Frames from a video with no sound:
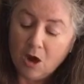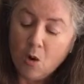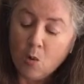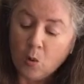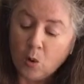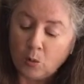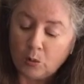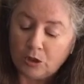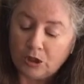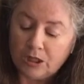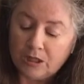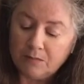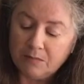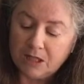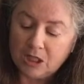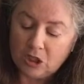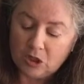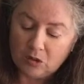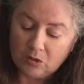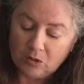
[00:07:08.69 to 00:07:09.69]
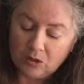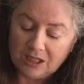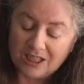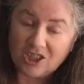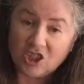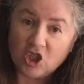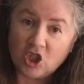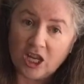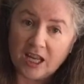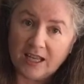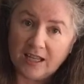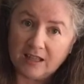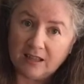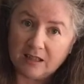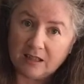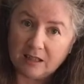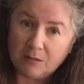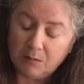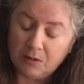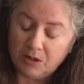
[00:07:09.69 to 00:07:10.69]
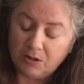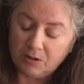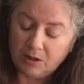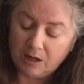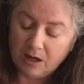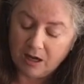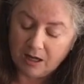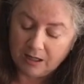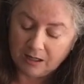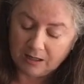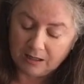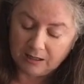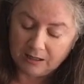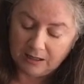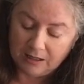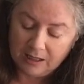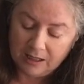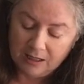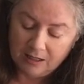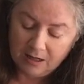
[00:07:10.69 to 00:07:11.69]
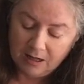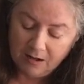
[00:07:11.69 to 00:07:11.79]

what we're going to be doing is shaking this periodically.